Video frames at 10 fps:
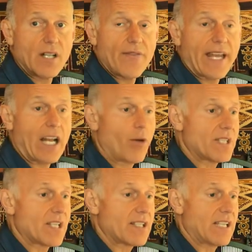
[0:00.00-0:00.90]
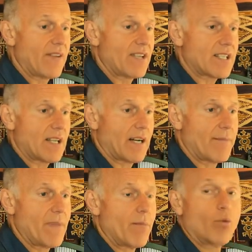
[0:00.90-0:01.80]
That helps us, give us
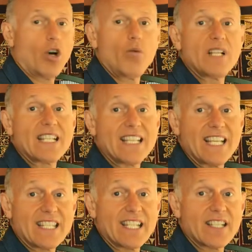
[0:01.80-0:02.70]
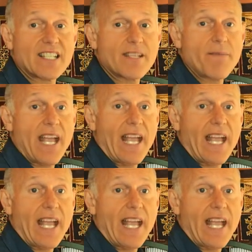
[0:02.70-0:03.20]
more resistance,